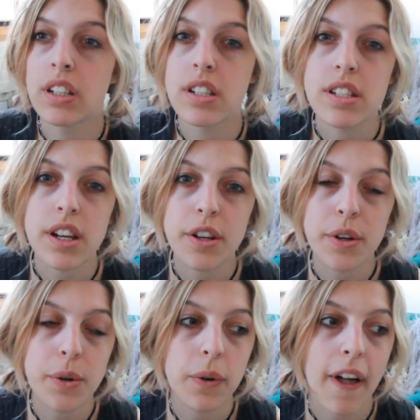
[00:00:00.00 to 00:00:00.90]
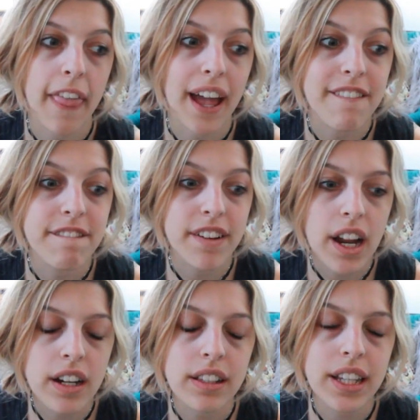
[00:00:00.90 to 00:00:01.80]
So I
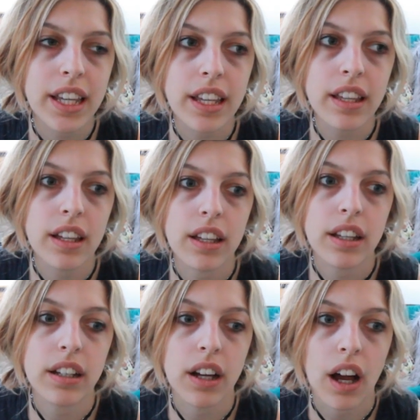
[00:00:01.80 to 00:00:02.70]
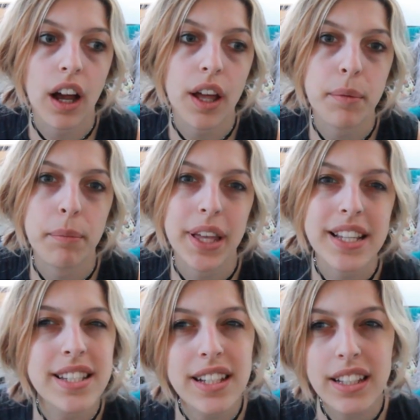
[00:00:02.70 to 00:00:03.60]
finally got
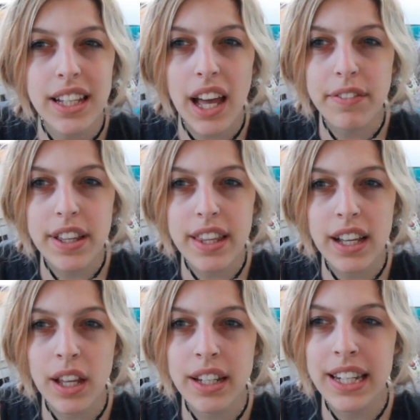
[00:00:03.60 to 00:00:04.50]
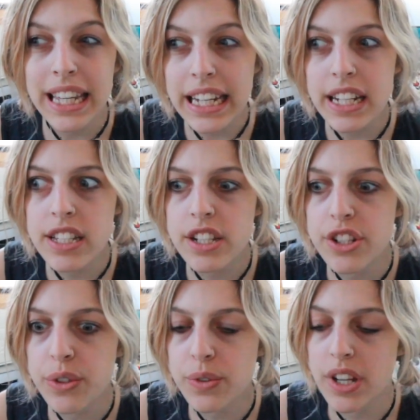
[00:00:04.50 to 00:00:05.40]
basically everything I needed to
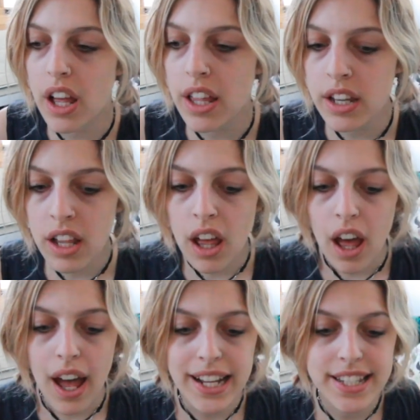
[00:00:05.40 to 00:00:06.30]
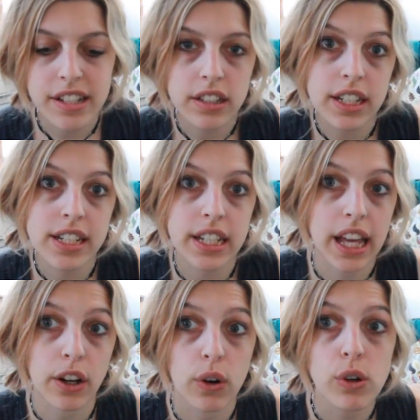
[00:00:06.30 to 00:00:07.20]
do done. I still need to
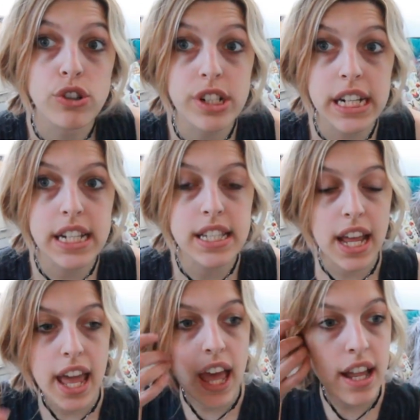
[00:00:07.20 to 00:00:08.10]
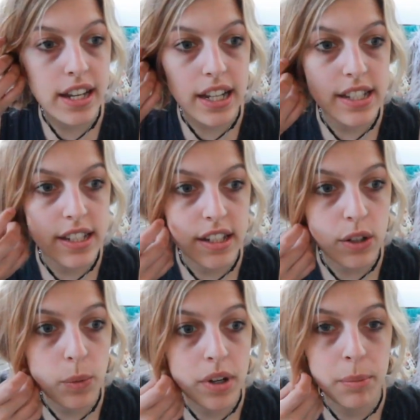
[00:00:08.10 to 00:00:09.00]
get groceries and I
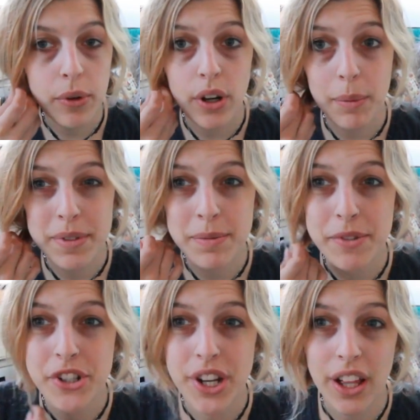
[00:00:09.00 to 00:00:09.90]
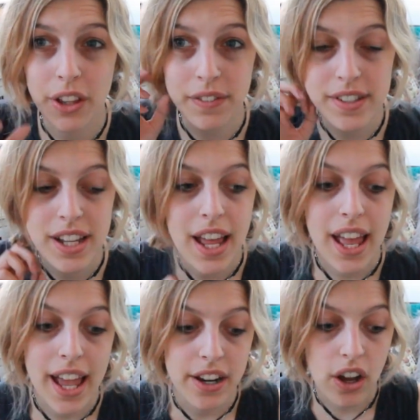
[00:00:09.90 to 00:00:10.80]
still want to put up some shelves,
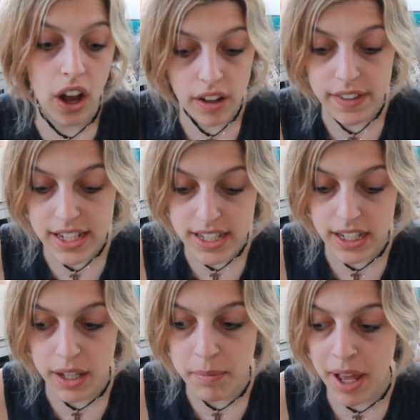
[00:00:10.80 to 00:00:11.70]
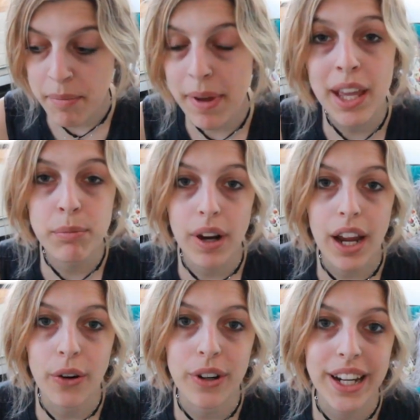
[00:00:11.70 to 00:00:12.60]
and obviously my main
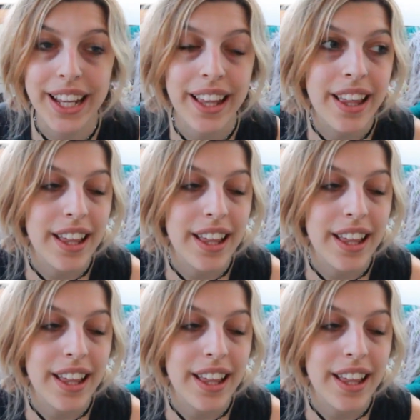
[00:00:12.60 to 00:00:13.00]
priority